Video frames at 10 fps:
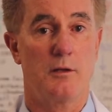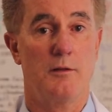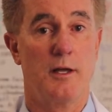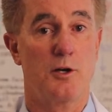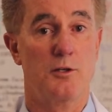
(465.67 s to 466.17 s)

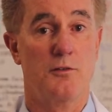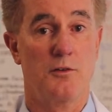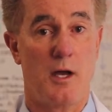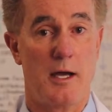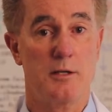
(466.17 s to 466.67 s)
that are
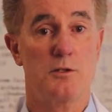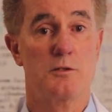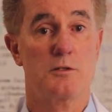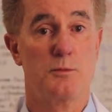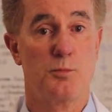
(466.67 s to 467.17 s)
designed
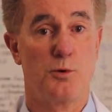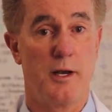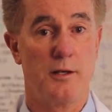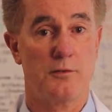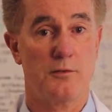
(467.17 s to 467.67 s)
to
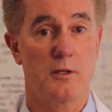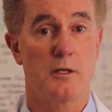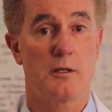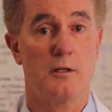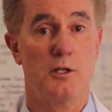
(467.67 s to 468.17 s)
suppress
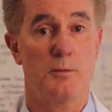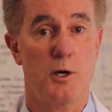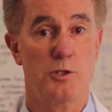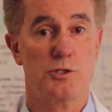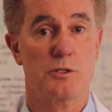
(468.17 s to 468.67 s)
the
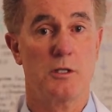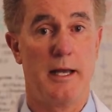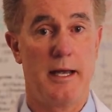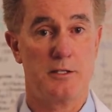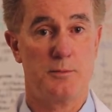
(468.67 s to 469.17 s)
emotional
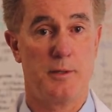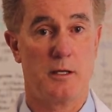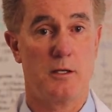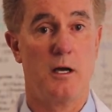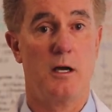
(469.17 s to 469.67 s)

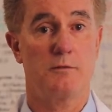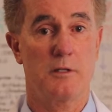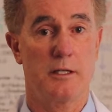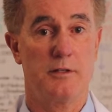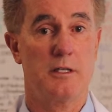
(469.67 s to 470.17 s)
aspect of
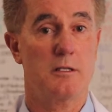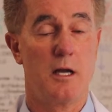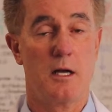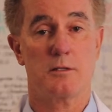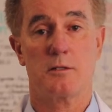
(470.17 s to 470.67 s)
living in
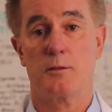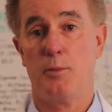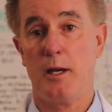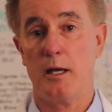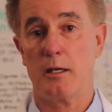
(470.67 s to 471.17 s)
constant
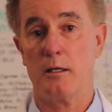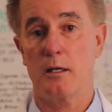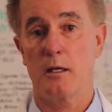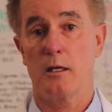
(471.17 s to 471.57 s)
pain,